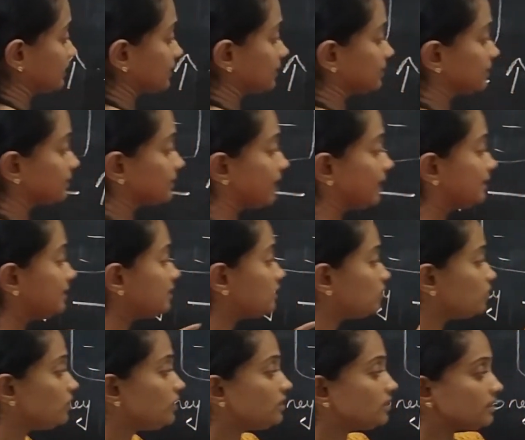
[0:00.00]
That
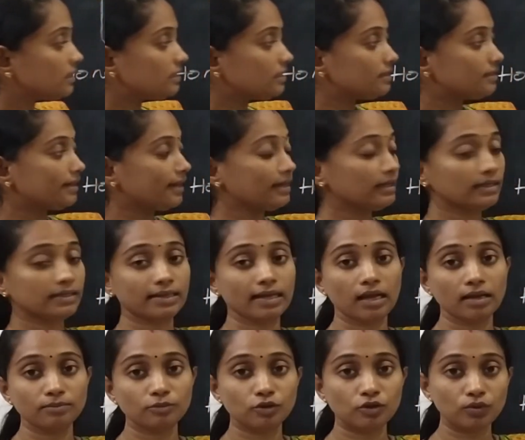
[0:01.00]
is means it takes
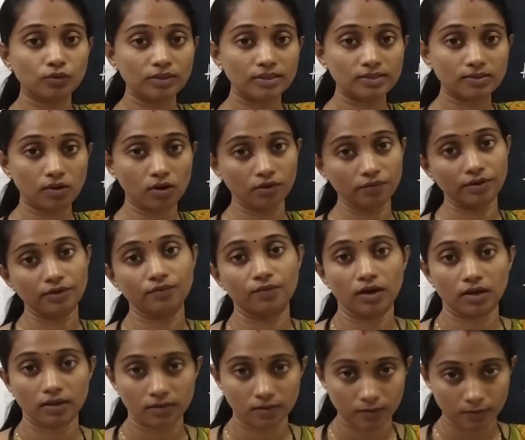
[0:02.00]
time to dissolve in
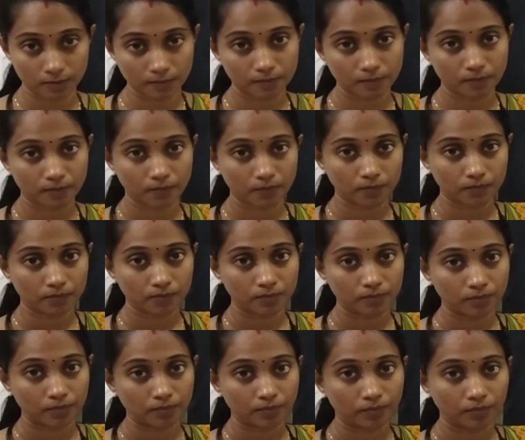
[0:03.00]
water.
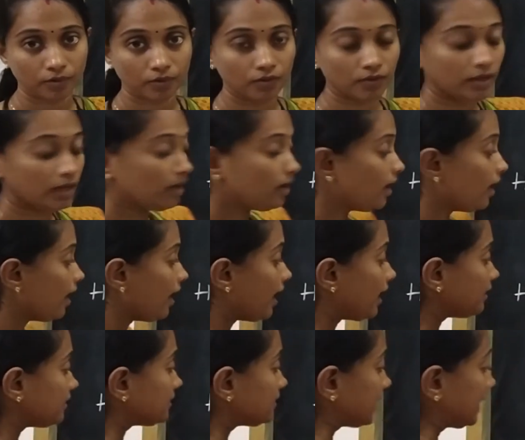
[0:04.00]
Okay,
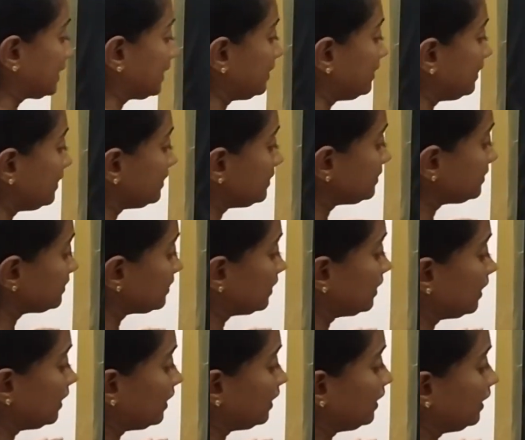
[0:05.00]
and the second is
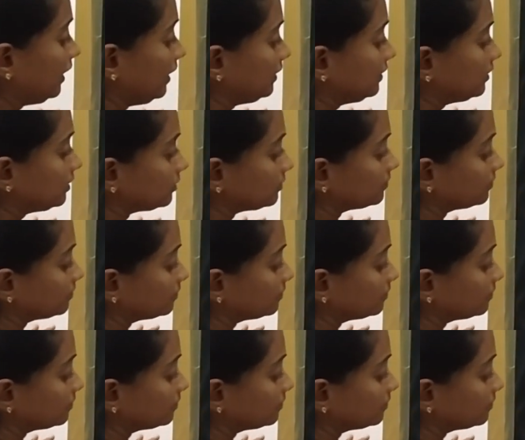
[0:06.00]
ink.